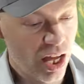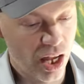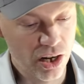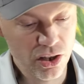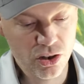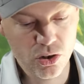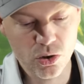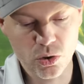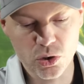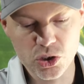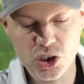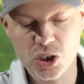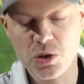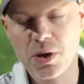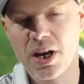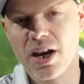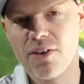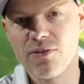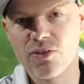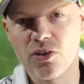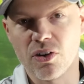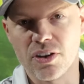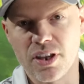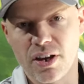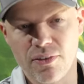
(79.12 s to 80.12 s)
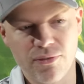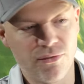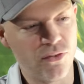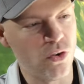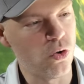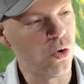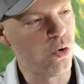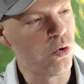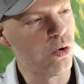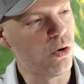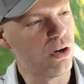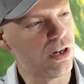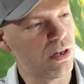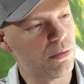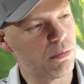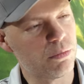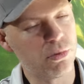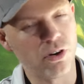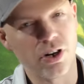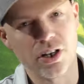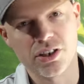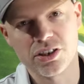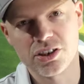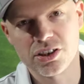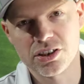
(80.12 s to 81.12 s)
And of course you have got that full
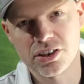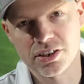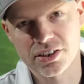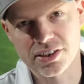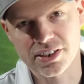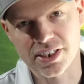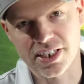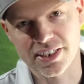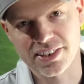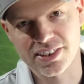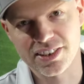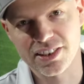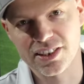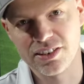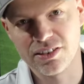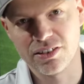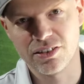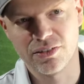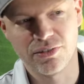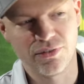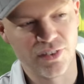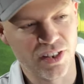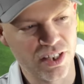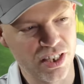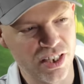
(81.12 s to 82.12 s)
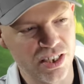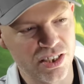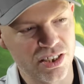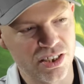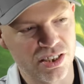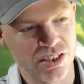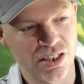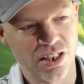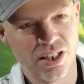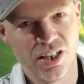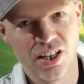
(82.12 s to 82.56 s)
brushed satin finish.